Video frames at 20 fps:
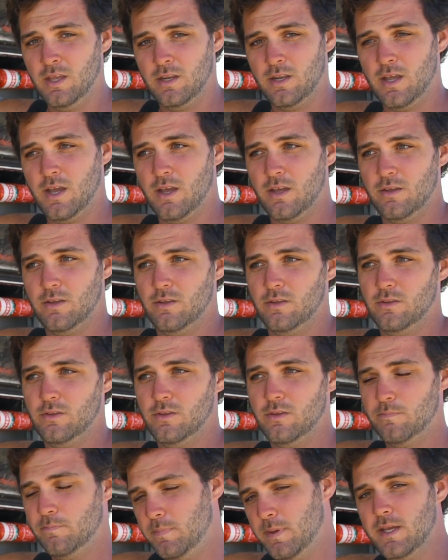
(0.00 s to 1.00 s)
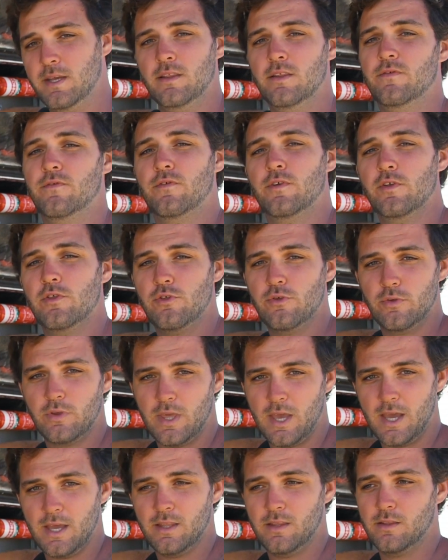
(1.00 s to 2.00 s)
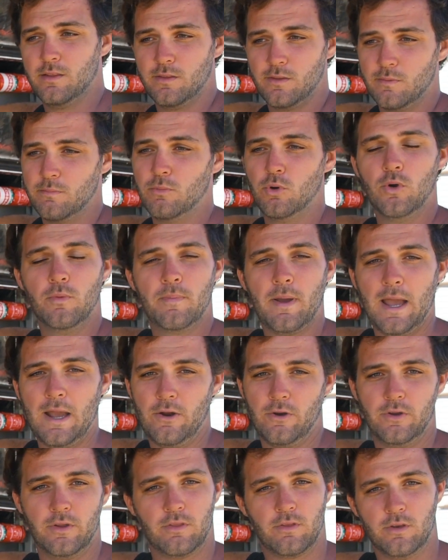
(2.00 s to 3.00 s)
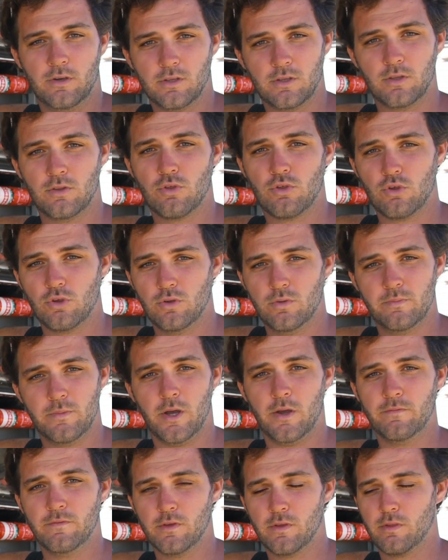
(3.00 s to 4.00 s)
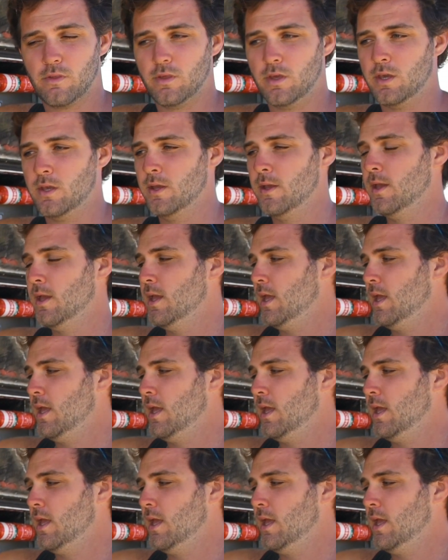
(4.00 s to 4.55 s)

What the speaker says: Now, the bigger the fridge you get, the more power it's going to consume, obviously.